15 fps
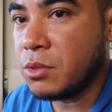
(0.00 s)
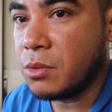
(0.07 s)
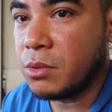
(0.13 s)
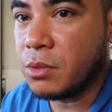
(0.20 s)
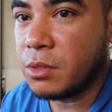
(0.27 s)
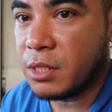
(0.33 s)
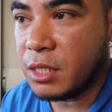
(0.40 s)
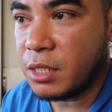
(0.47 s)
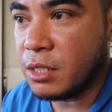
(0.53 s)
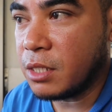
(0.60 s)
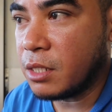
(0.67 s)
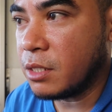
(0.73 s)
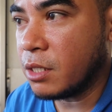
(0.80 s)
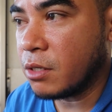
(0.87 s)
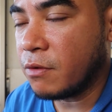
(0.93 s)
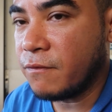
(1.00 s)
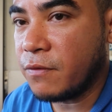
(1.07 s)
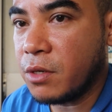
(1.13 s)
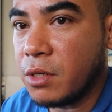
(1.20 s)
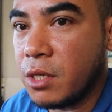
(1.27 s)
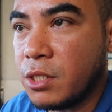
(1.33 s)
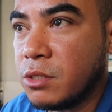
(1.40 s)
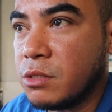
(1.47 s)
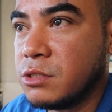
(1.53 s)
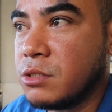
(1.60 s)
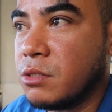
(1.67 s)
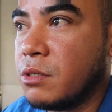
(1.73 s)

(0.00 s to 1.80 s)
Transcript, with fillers: to read the configurations,